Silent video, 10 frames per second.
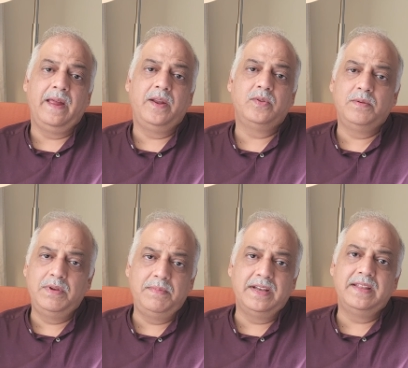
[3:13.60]
Now, there may
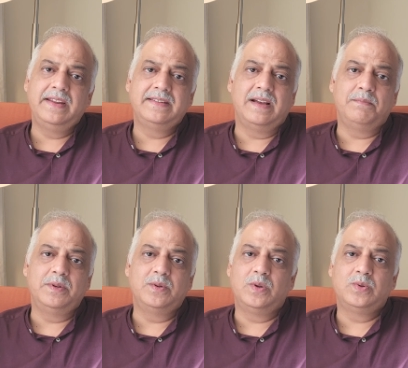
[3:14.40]
be other
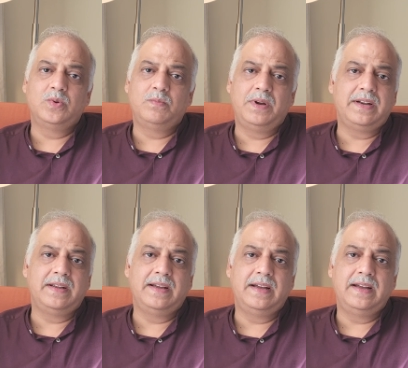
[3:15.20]
examples also, but
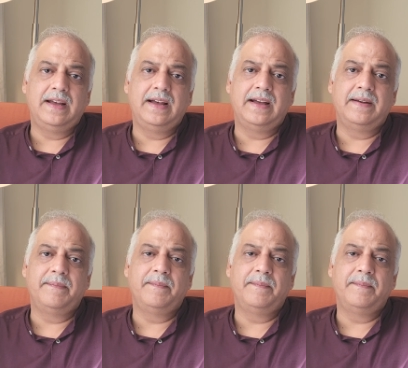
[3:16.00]
uh,